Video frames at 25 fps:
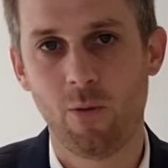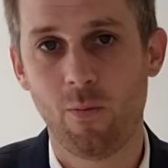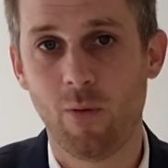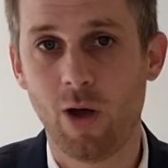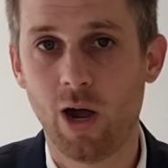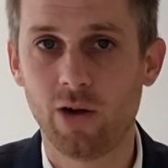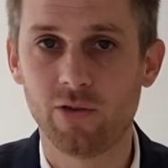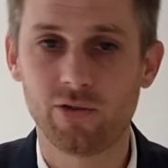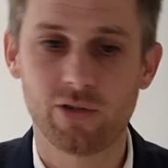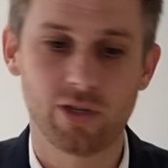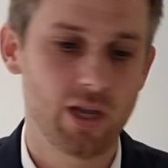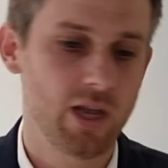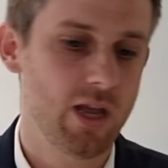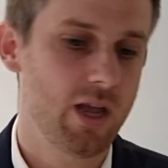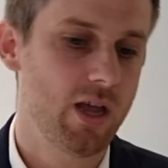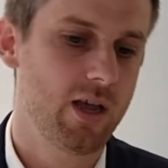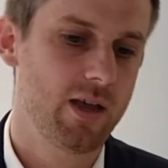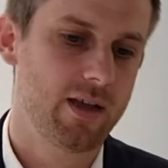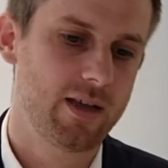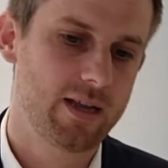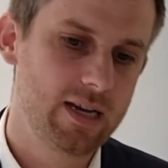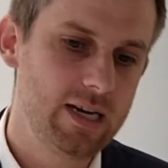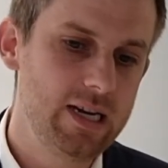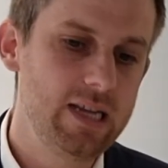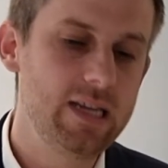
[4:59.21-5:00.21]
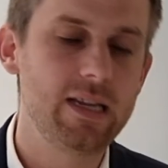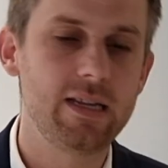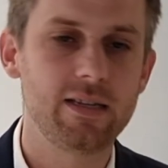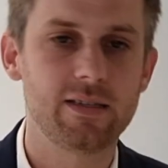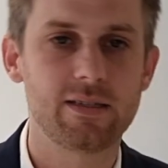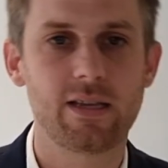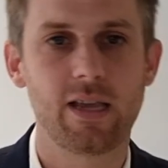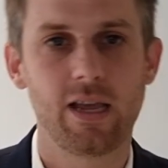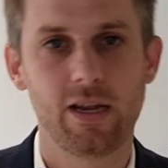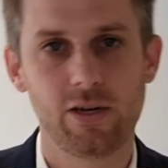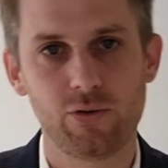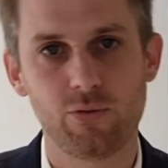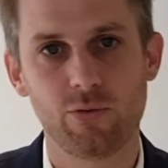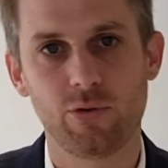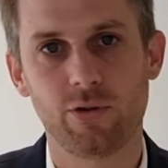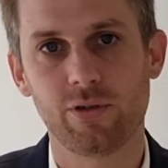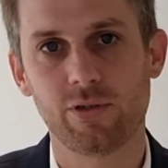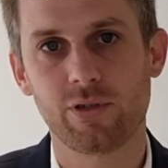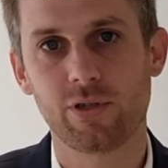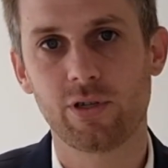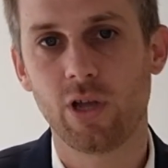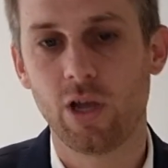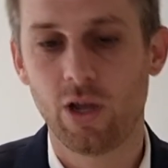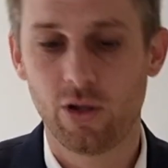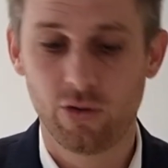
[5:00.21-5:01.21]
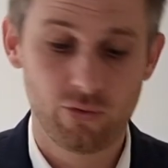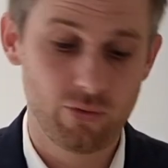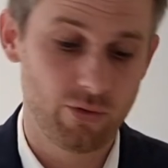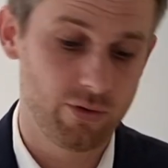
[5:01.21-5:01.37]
about cleaning schedules,